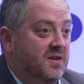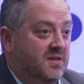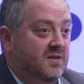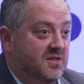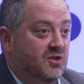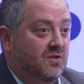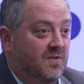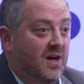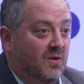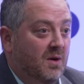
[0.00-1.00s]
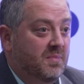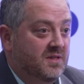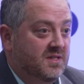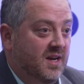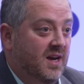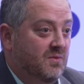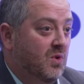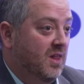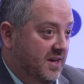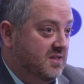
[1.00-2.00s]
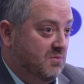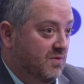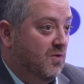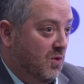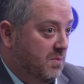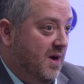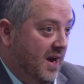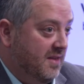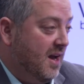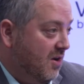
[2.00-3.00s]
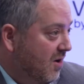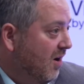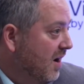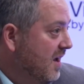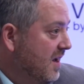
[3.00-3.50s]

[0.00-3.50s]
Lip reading: to still follow up and say I would like to move forward with buying that car.